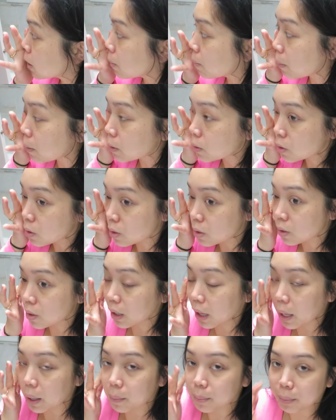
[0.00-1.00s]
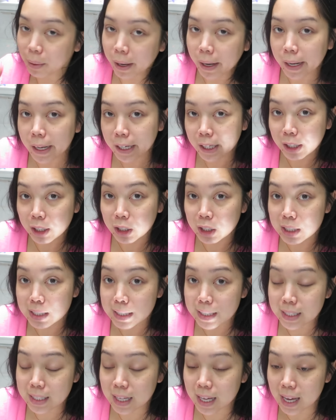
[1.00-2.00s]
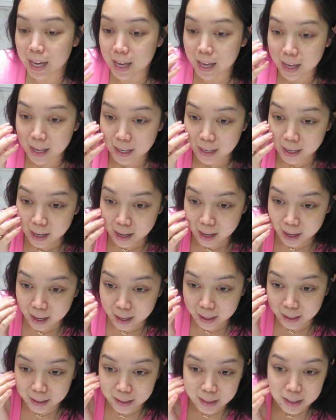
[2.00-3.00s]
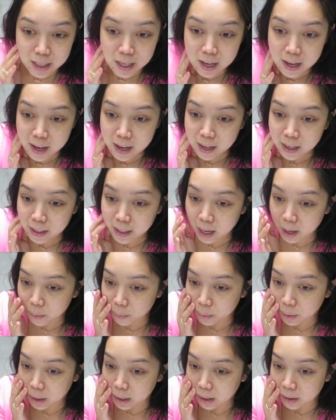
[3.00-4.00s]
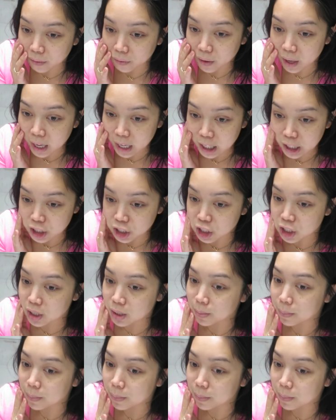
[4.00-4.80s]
supposed to like brighten your skin and get rid of age